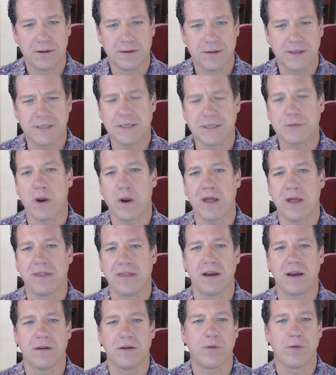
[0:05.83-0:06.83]
This is what I
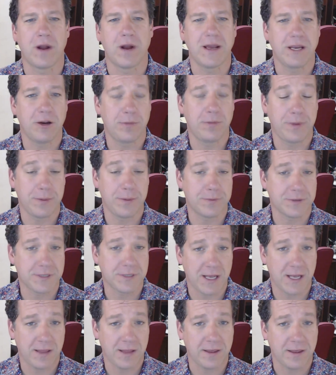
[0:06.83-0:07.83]
think of when I hear people
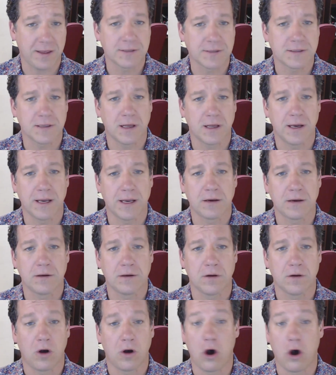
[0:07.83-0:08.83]
say things like,
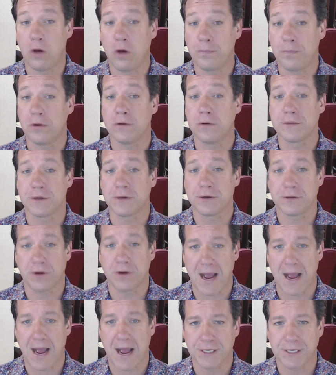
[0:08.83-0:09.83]
all polls are
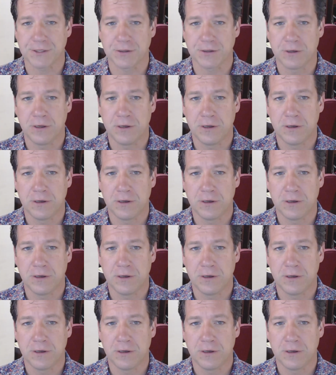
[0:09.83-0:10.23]
trash,